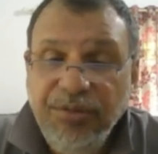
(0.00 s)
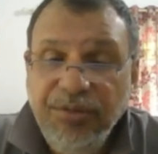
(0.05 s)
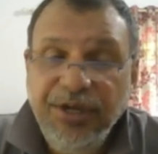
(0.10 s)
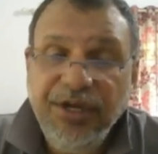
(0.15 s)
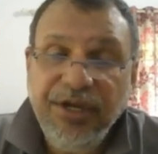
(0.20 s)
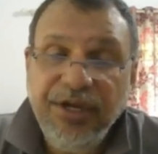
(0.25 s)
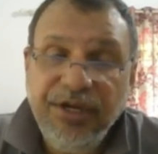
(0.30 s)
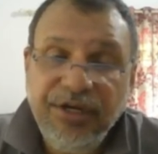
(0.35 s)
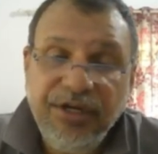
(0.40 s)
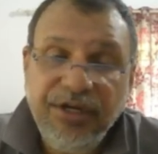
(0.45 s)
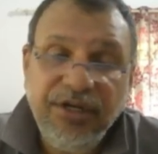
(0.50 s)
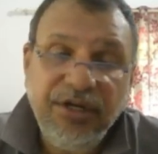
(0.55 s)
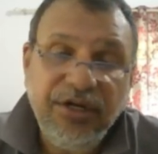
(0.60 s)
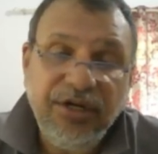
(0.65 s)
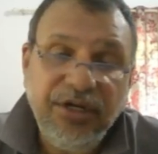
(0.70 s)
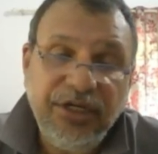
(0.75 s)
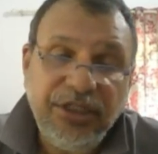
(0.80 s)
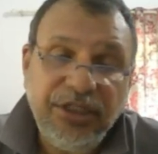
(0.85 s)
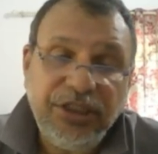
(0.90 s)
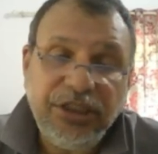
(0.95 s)
may get a
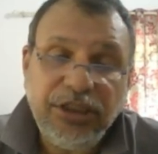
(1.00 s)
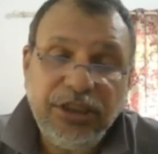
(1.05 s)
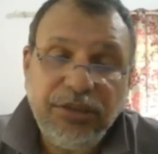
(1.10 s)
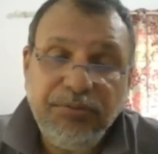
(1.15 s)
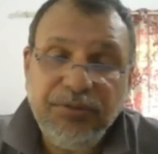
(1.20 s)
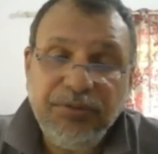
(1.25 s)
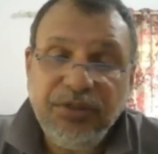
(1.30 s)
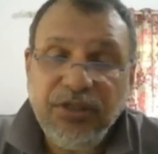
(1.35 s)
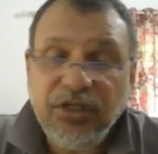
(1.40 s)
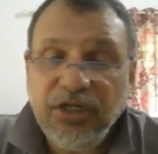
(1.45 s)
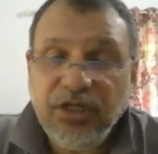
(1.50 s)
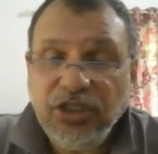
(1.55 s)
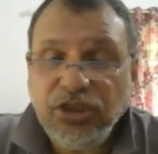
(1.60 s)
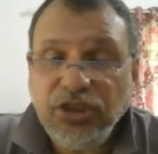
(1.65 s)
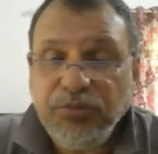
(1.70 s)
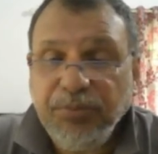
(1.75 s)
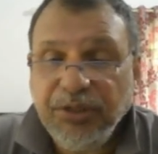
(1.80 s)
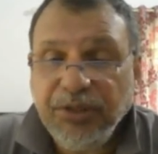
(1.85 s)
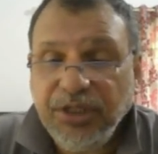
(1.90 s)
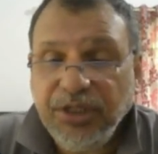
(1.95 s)
relationship
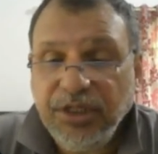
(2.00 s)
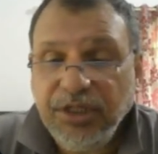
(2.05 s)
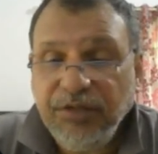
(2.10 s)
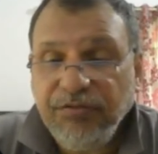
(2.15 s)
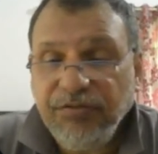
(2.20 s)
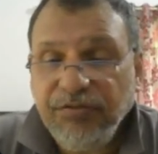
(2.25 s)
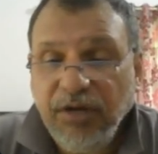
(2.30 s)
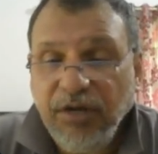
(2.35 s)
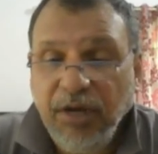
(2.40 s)
irrespective,